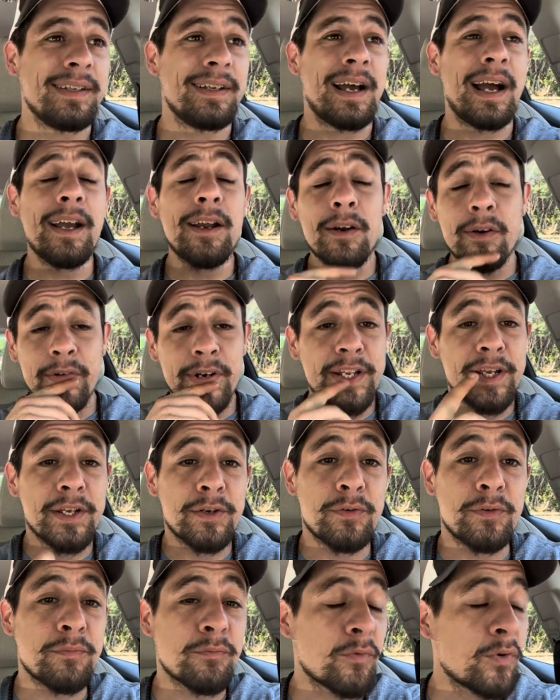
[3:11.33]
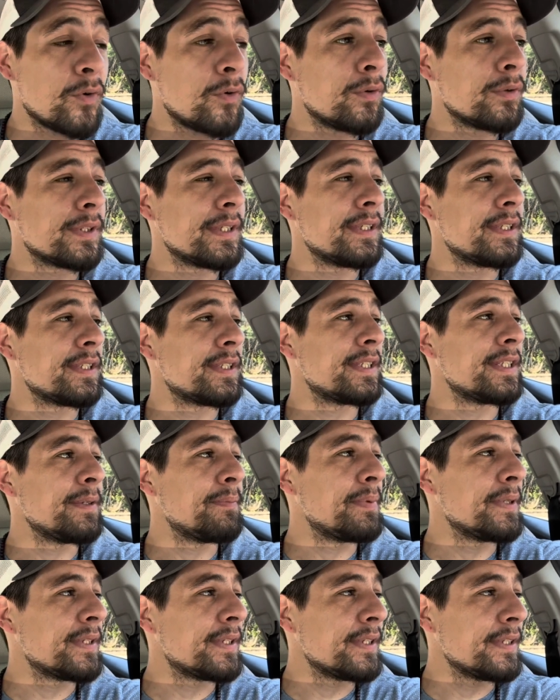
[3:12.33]
I already had enrolled into
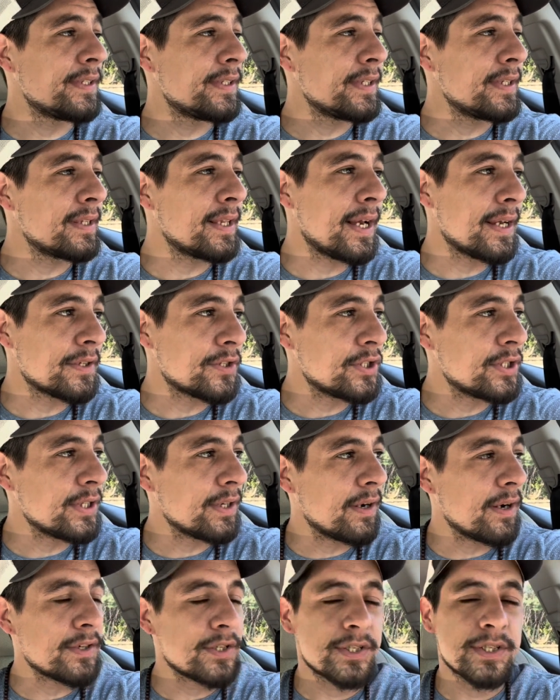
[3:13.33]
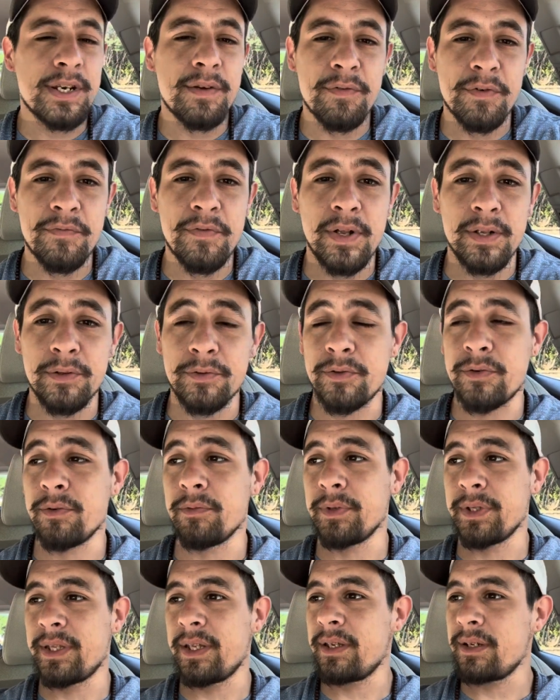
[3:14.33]
CPCC last year. I just never followed through
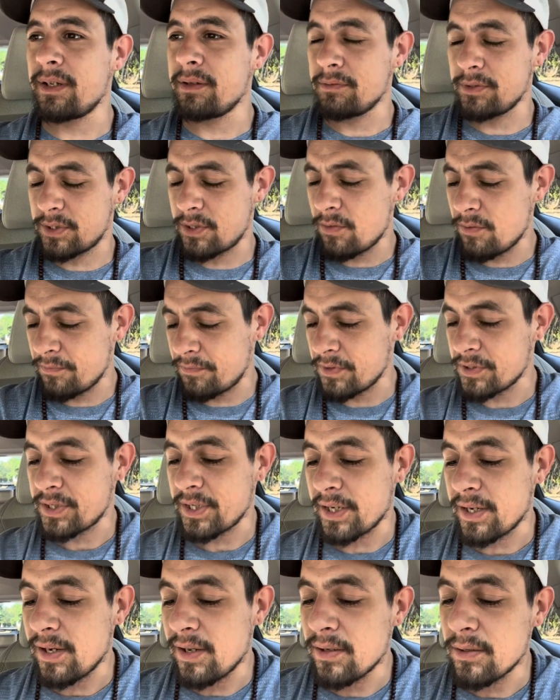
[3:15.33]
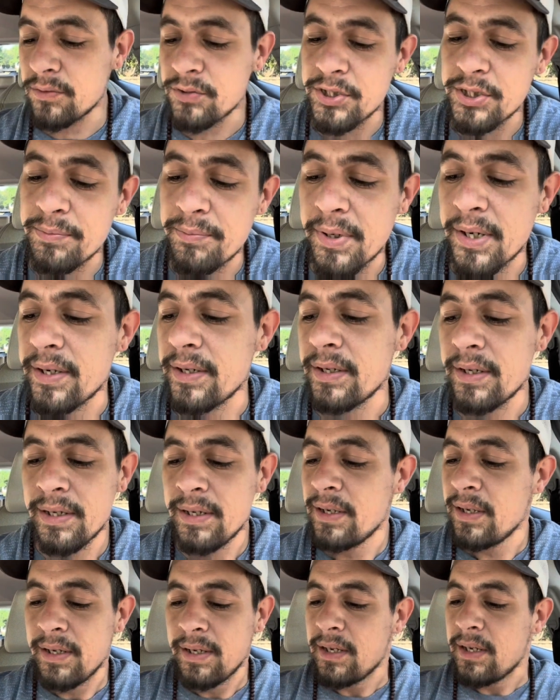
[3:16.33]
with it. I was going for psychology, but
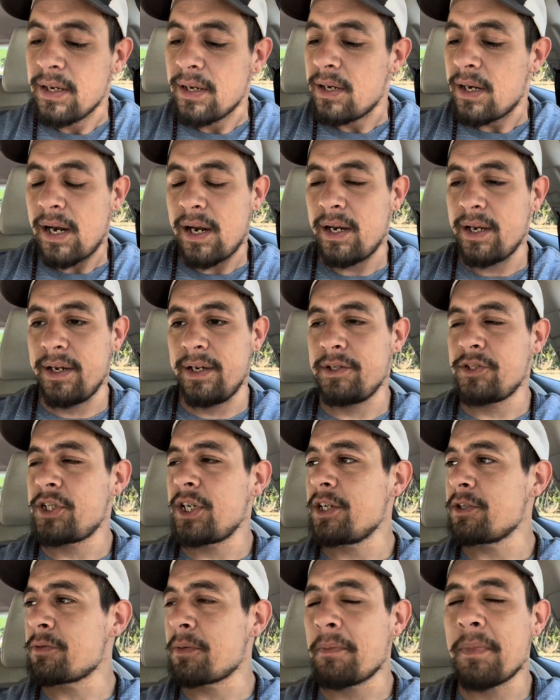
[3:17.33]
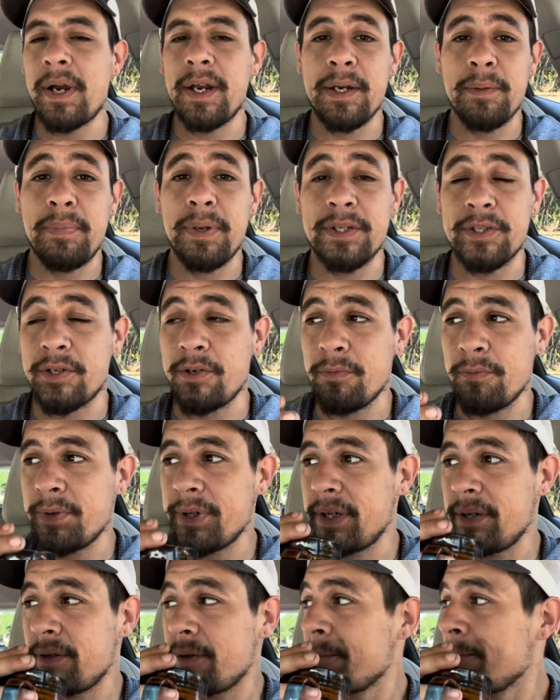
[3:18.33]
I uh, changed my mind and picked a
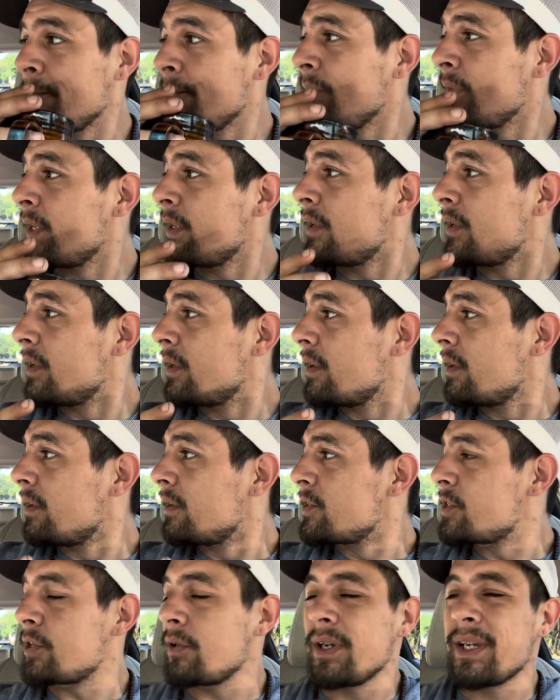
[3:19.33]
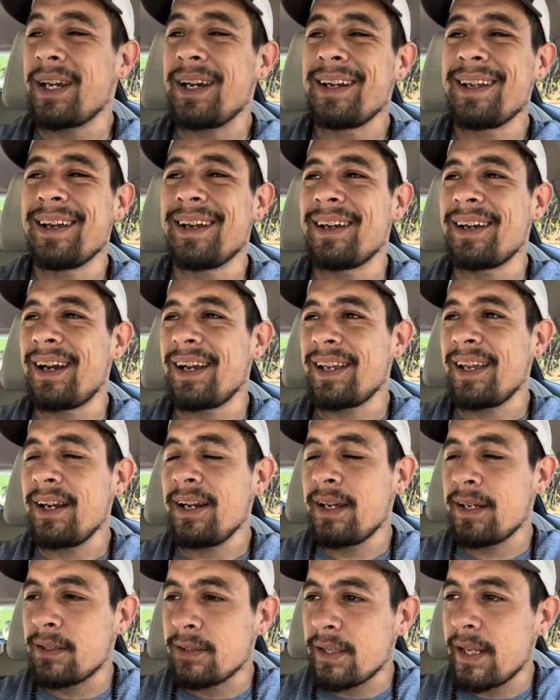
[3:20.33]
career. So I kind of I kind of
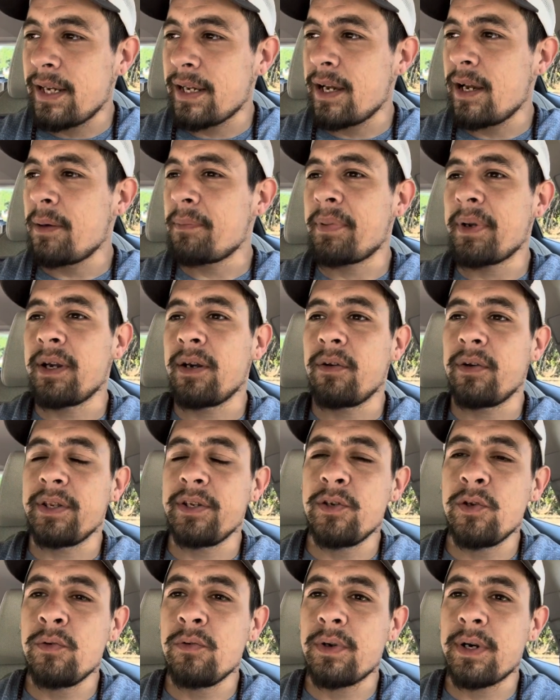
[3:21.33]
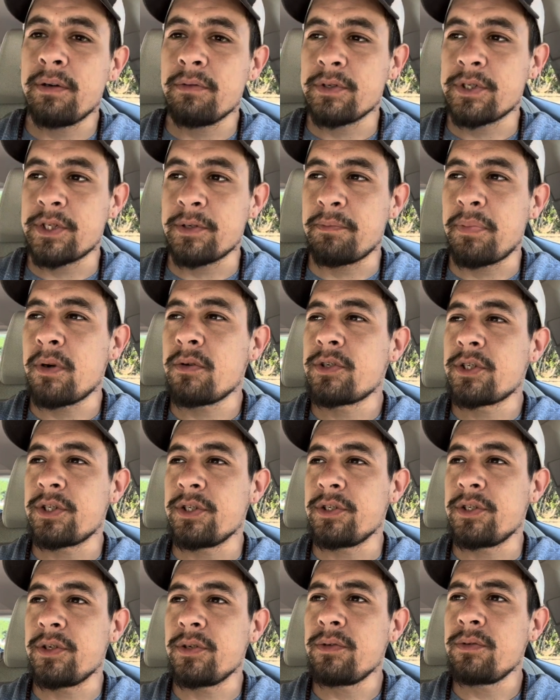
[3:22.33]
had a leg up and I already knew what I was supposed to
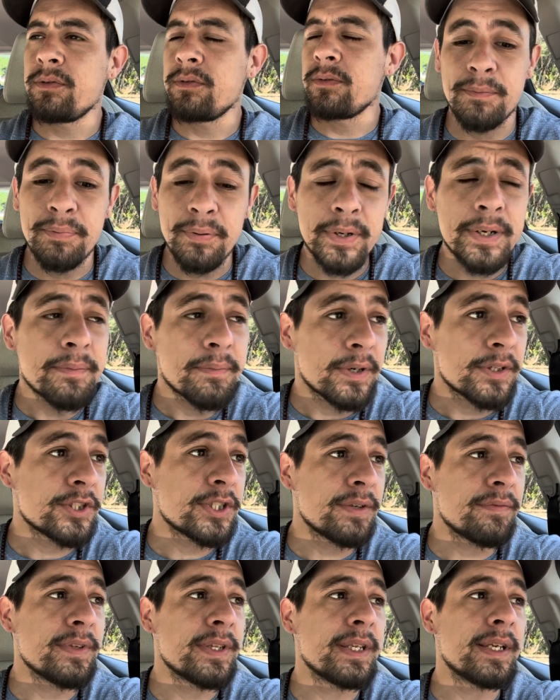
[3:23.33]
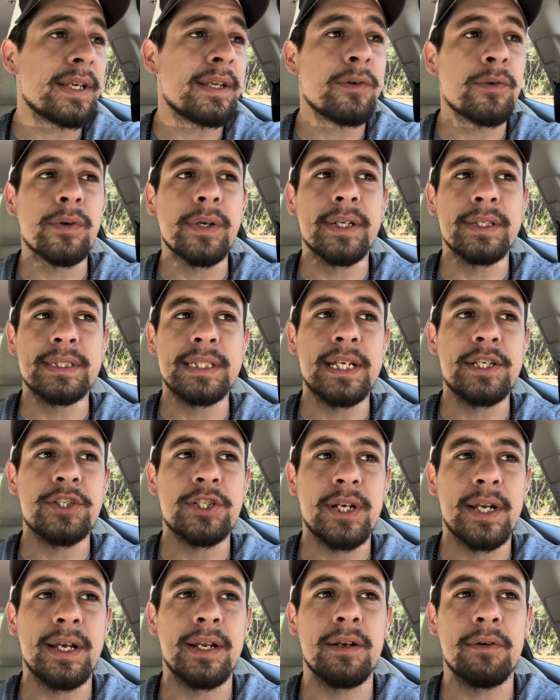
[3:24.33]
do. Pretty much everything in orientation
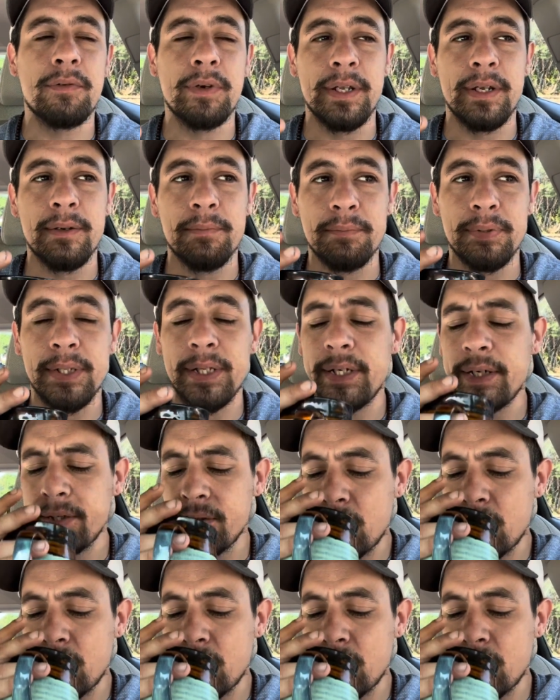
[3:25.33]
I had already completed.